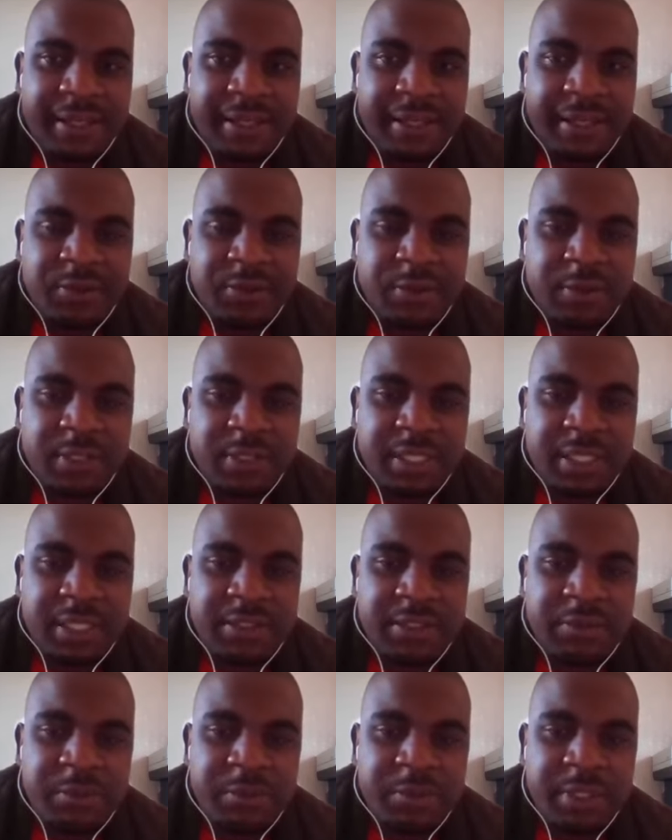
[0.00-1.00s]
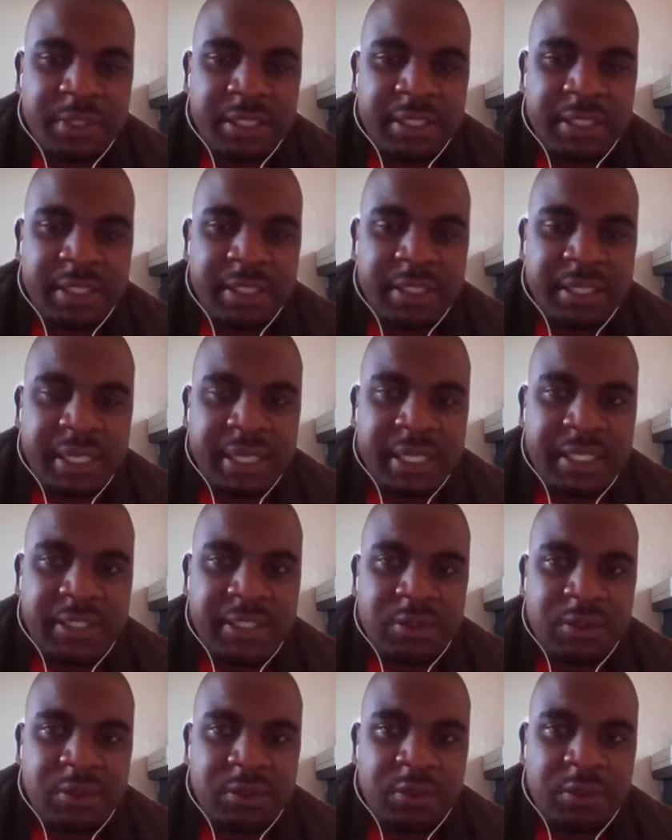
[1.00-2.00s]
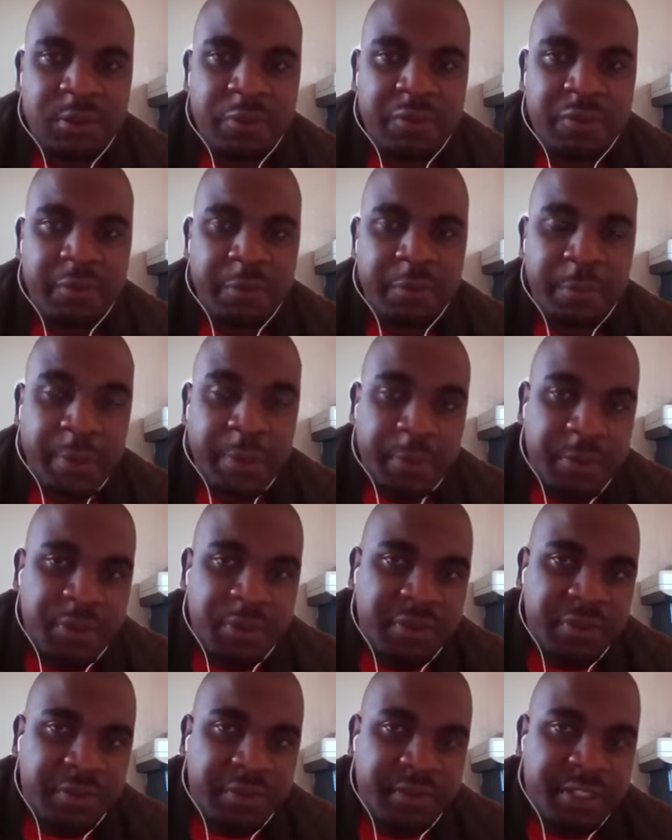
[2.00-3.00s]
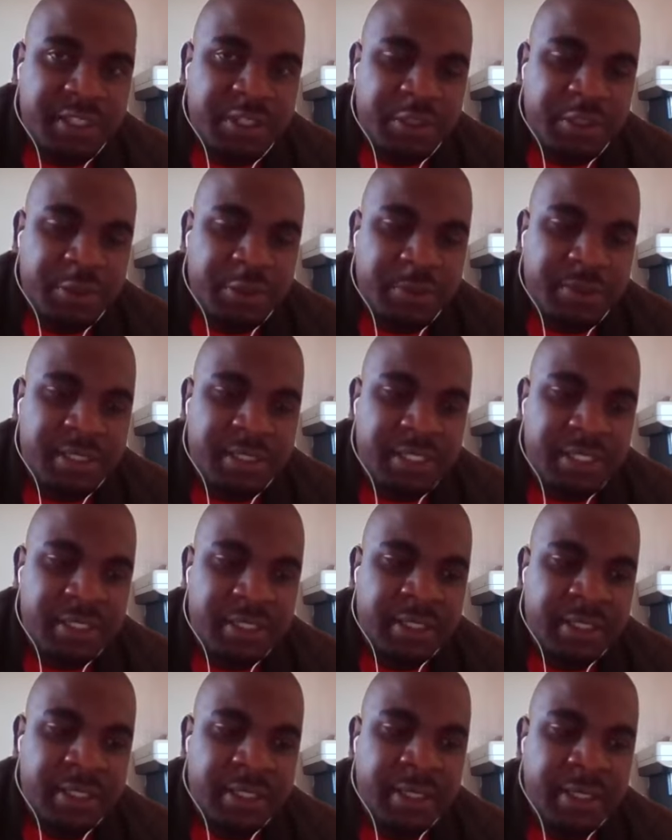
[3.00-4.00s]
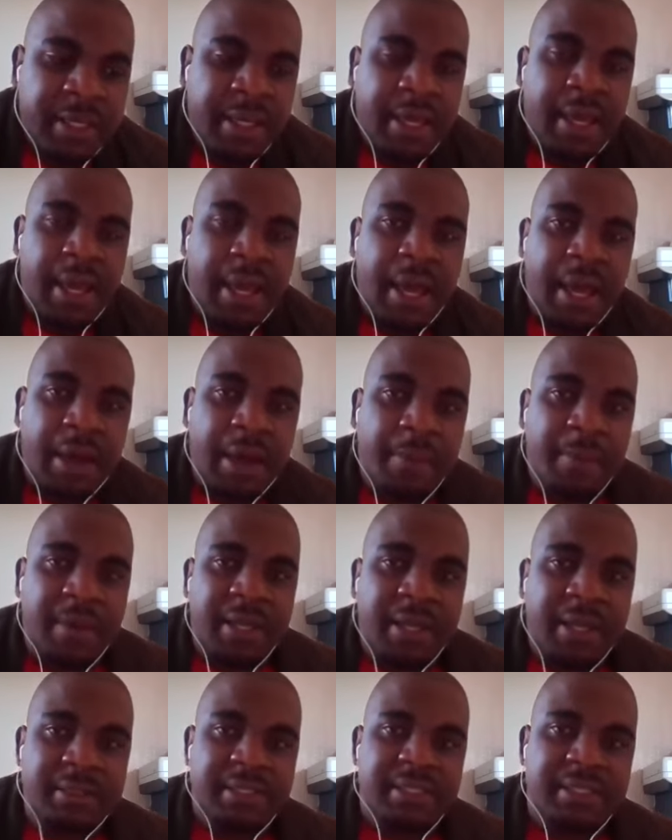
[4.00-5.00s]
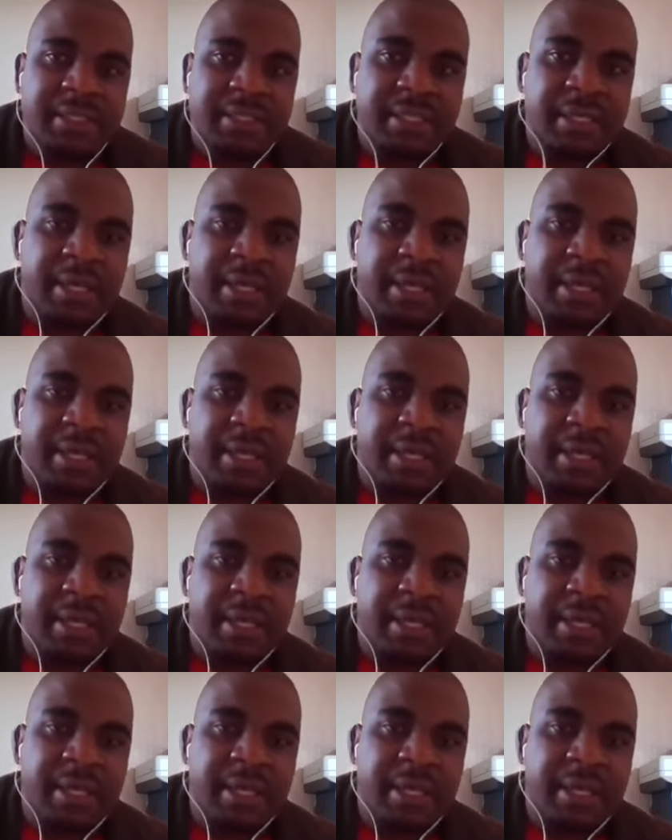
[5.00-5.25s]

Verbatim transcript: so that we indulge also for purpose of distribution amongst